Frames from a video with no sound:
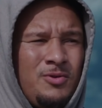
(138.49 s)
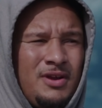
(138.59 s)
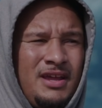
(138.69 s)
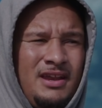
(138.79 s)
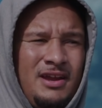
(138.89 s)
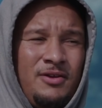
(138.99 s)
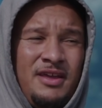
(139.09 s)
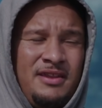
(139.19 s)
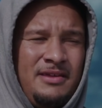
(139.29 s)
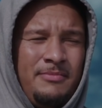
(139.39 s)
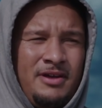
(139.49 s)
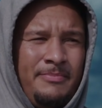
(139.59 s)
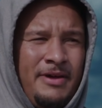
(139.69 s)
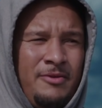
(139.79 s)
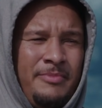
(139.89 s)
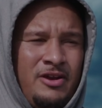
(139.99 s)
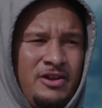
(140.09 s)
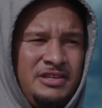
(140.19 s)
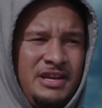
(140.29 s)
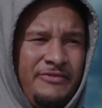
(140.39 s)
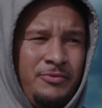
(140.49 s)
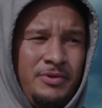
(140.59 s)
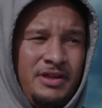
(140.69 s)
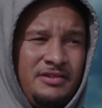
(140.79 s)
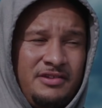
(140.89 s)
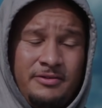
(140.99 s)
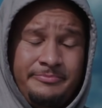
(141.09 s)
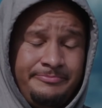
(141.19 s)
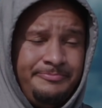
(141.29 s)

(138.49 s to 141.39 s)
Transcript: we're getting there, we're getting uh, better and better each and every week. So